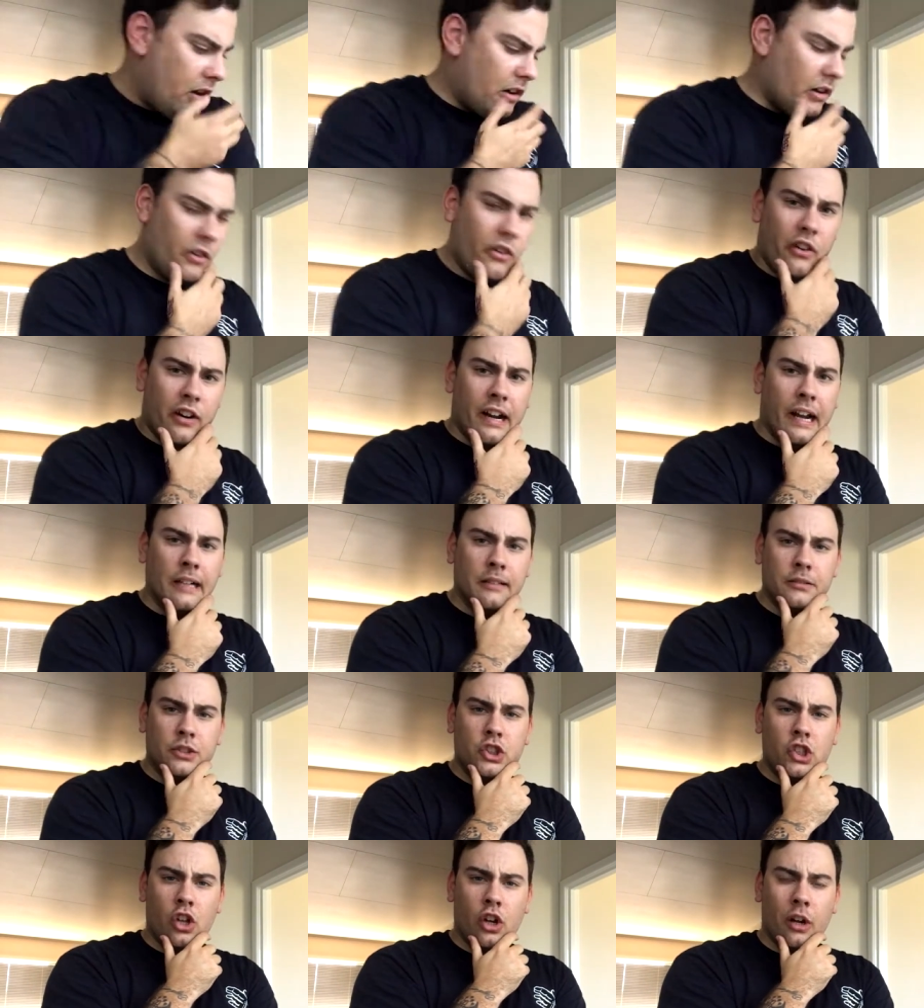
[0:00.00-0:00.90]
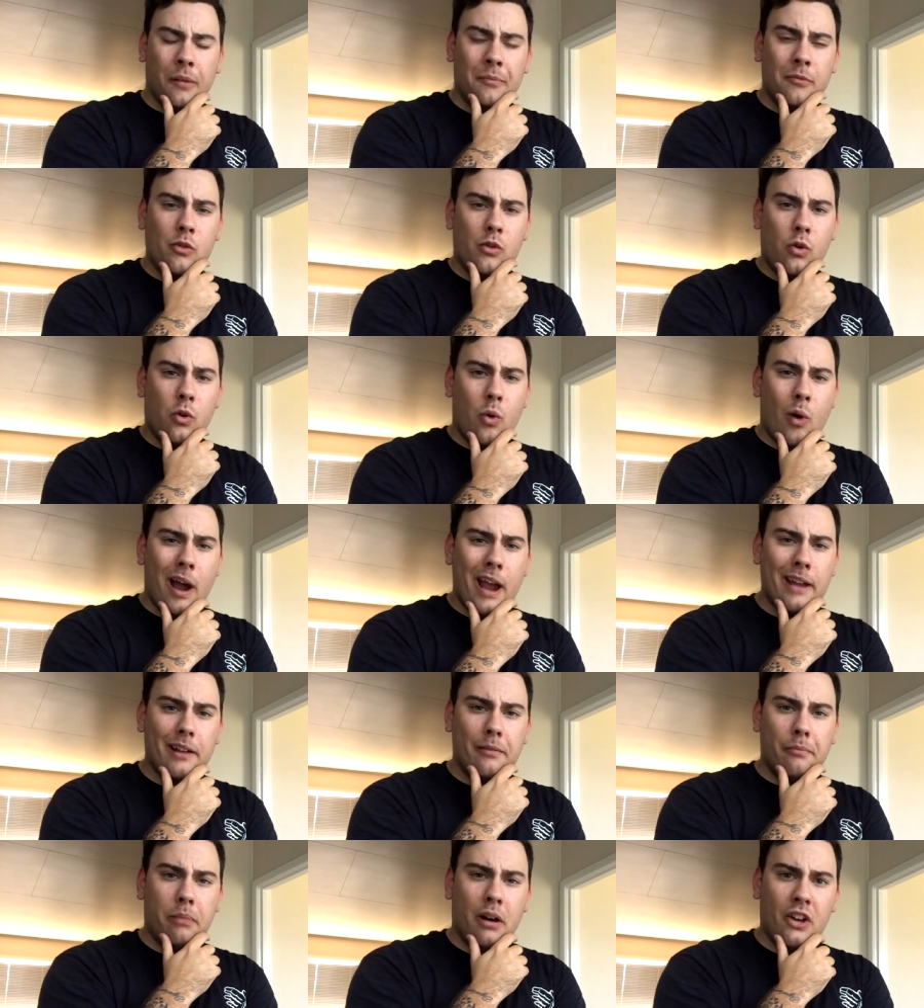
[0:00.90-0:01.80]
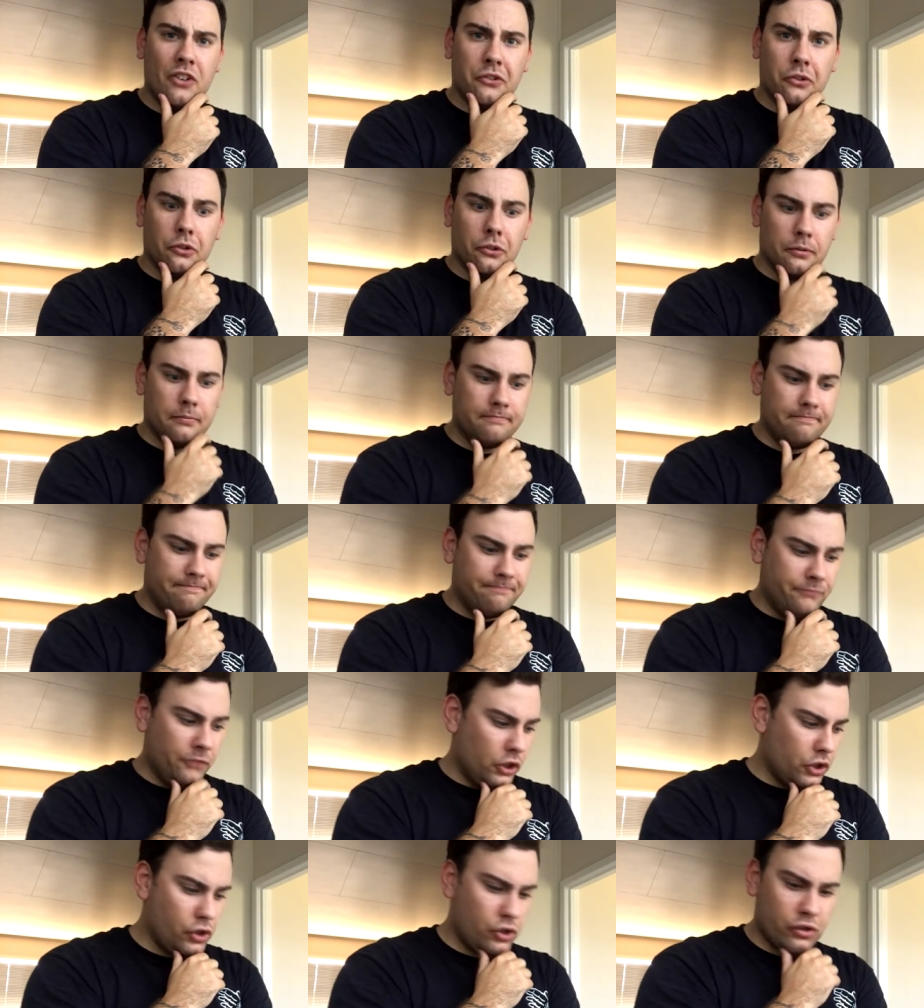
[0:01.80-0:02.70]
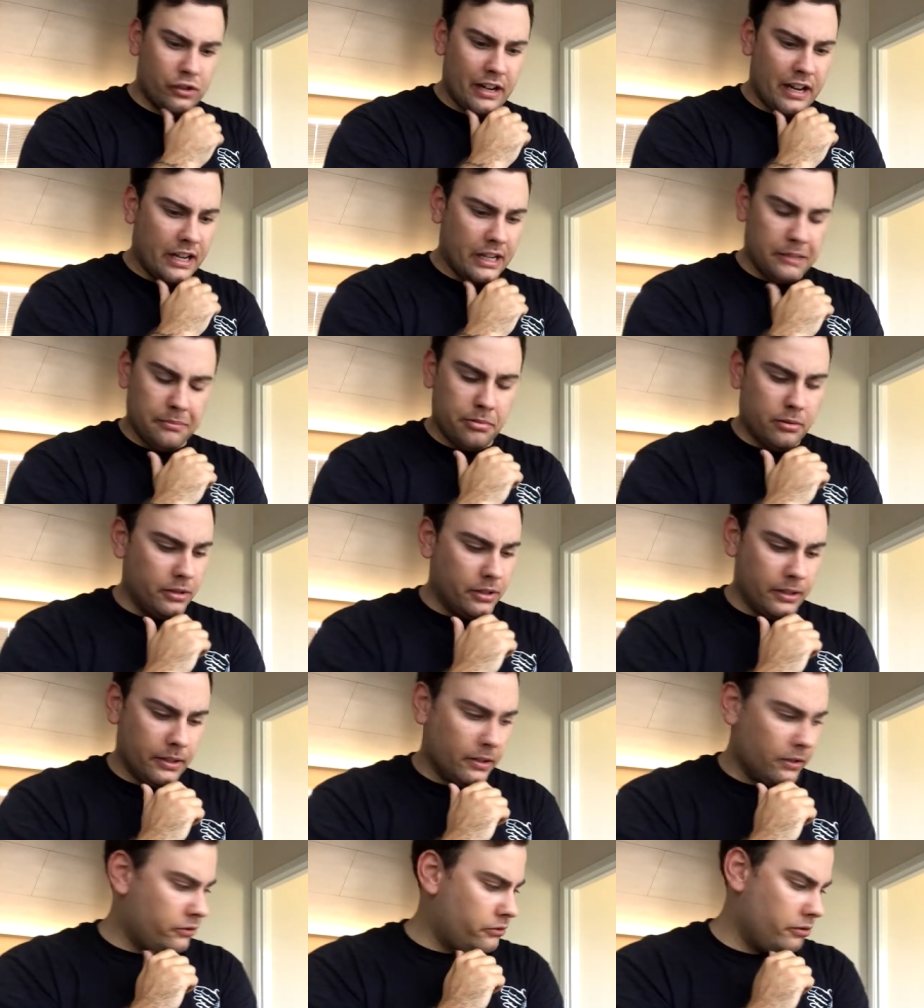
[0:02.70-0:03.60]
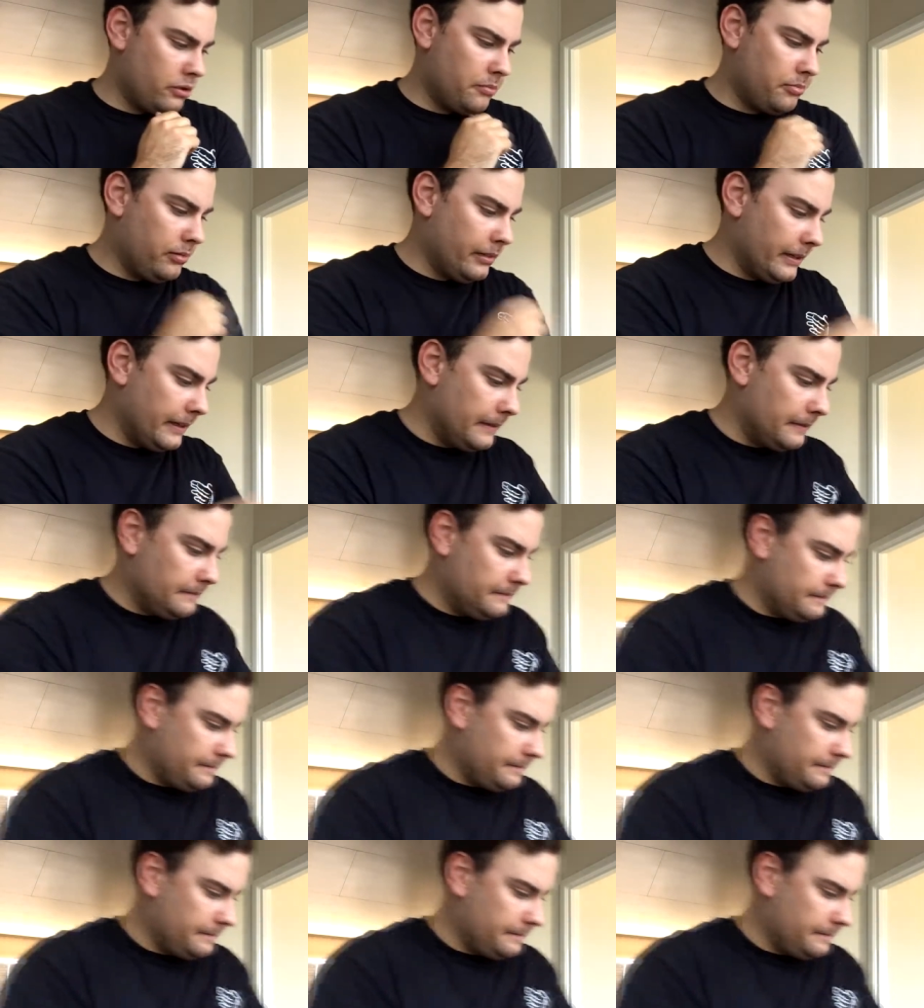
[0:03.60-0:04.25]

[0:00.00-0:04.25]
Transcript: All right, so I'm quite puzzled. I'm not sure how to put it onto the plate.